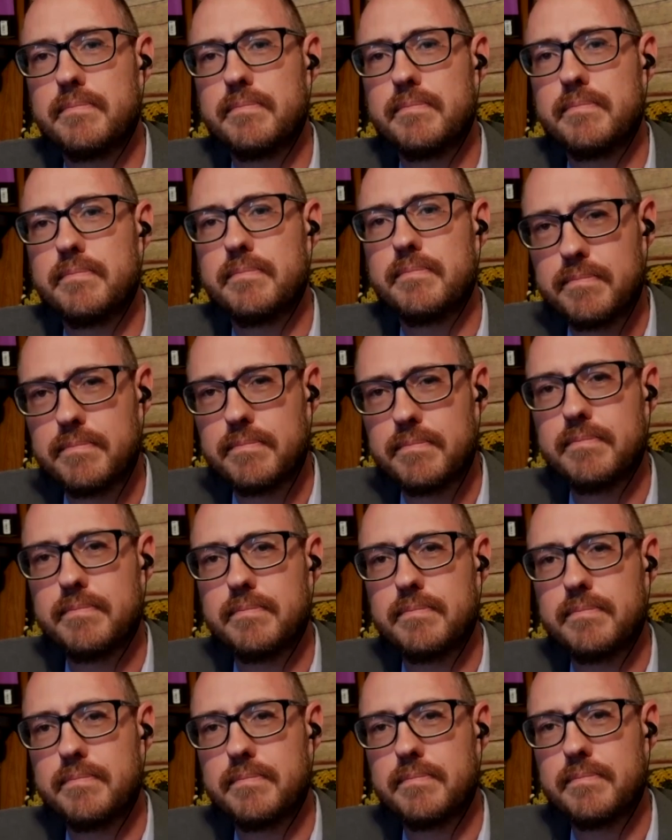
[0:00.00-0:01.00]

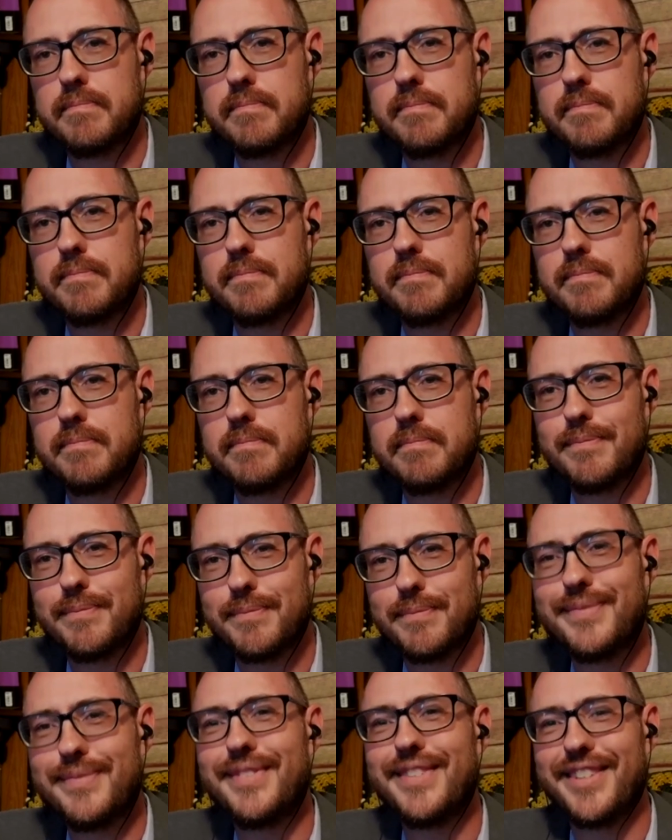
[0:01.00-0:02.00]

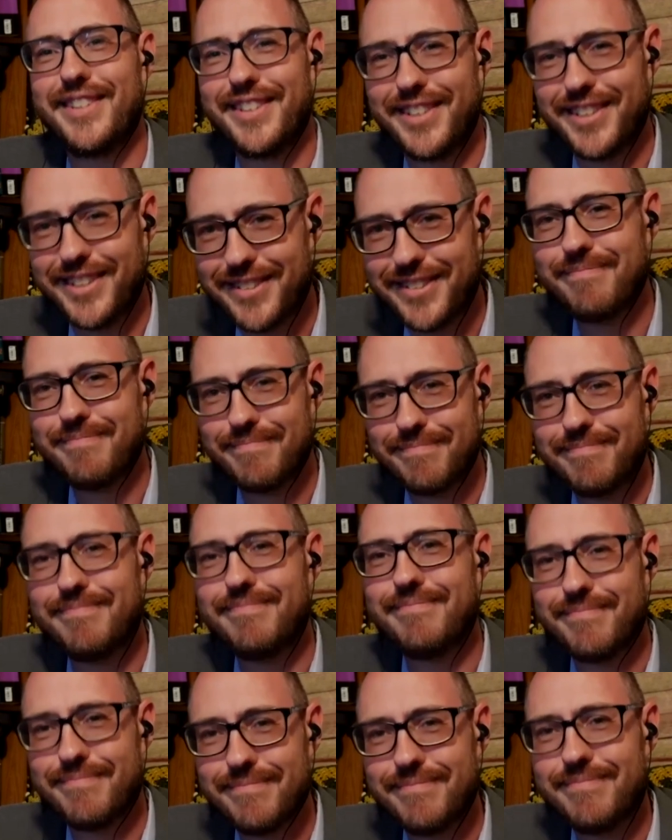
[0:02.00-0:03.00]

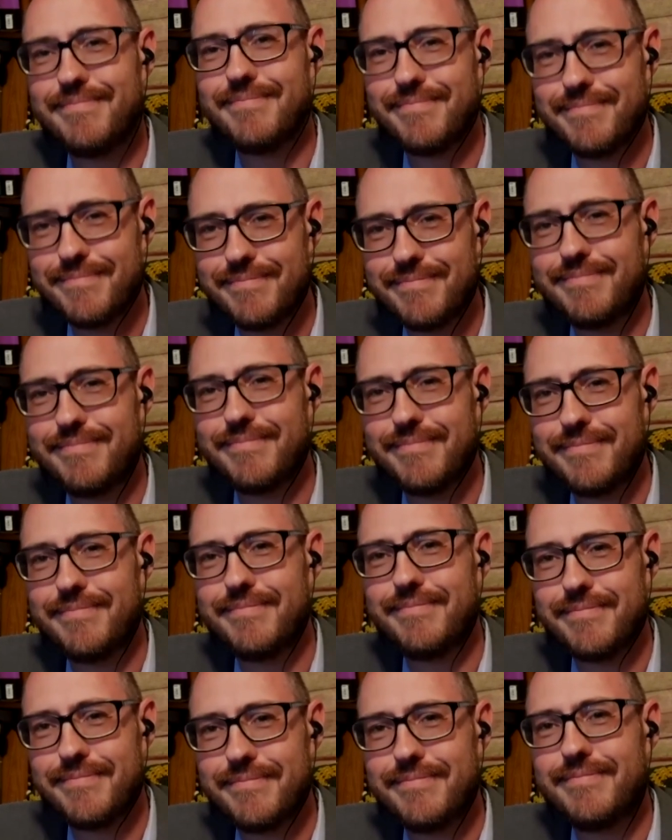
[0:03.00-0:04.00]

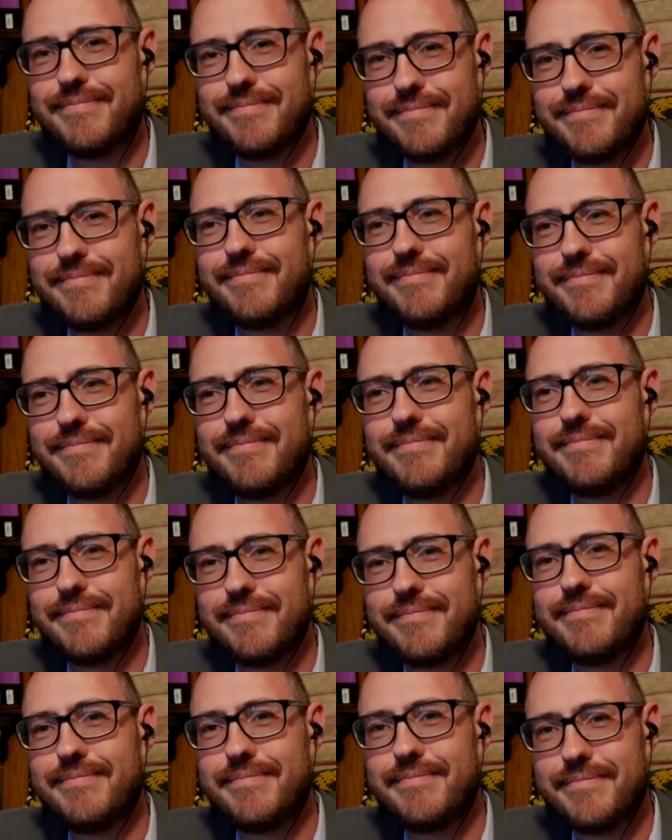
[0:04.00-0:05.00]

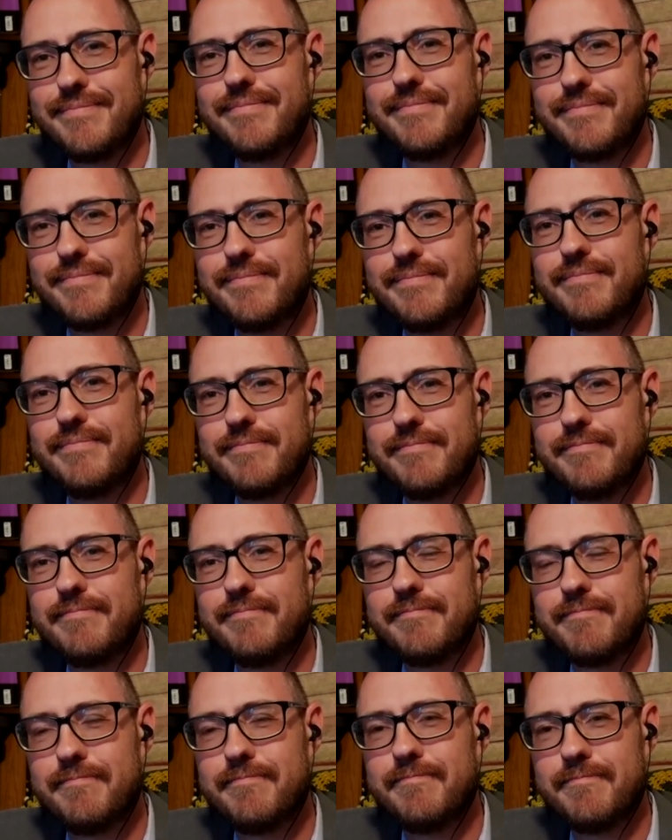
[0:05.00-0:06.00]

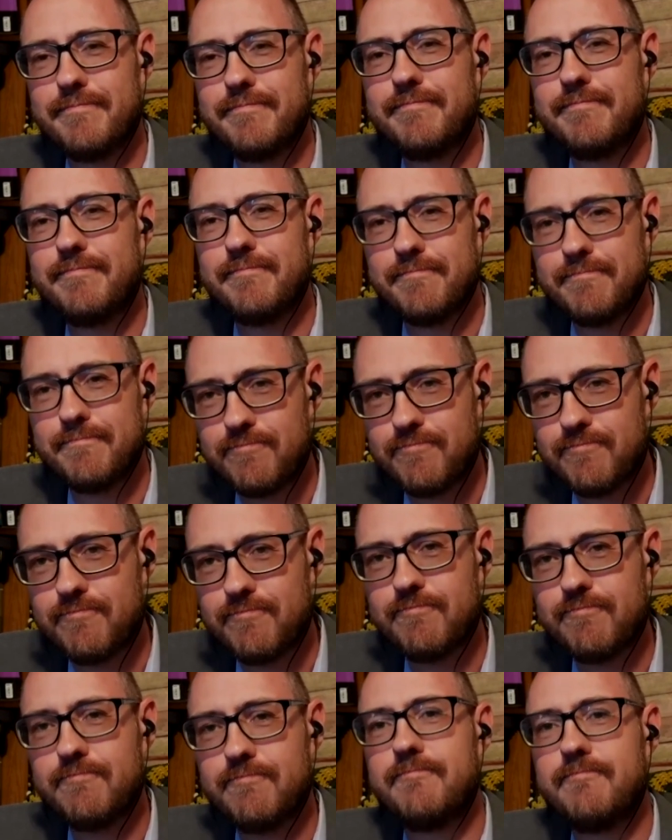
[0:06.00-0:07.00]

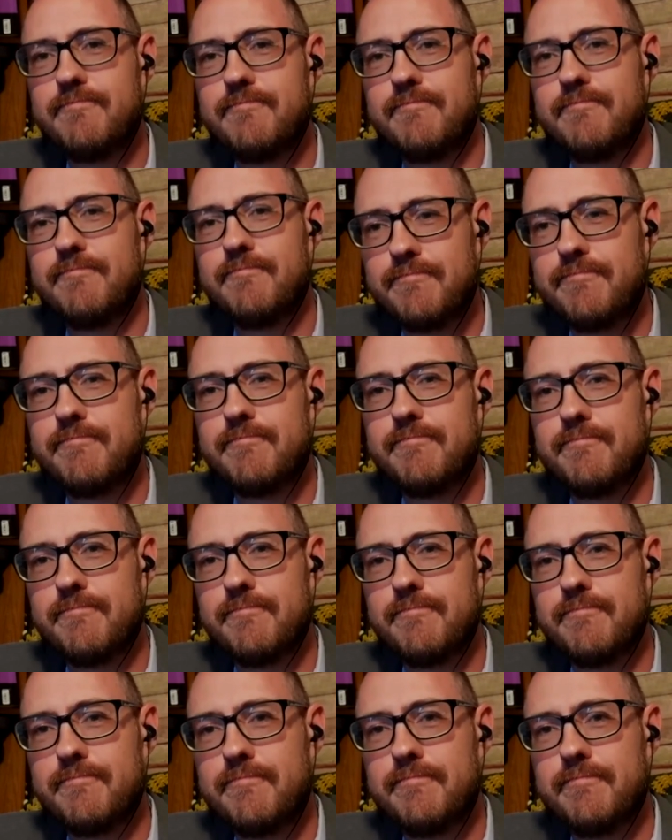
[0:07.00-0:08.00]
The person shown says nothing.